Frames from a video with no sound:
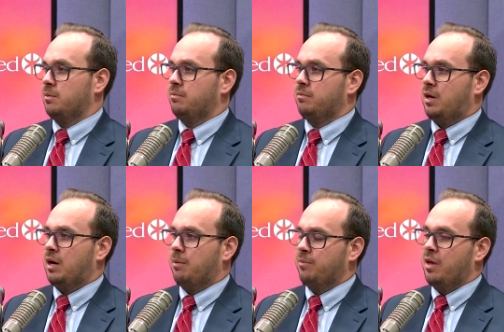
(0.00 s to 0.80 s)
And
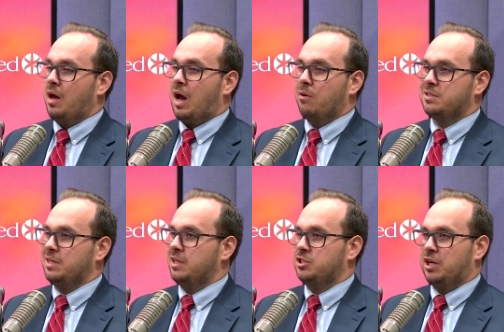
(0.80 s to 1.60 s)
I would say
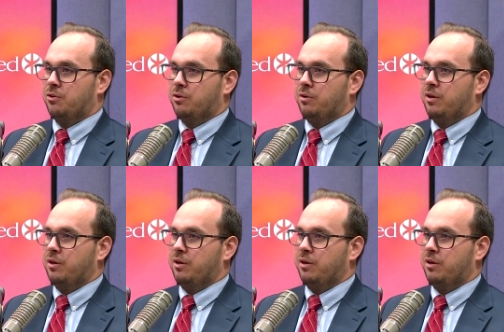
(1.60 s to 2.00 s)
in general,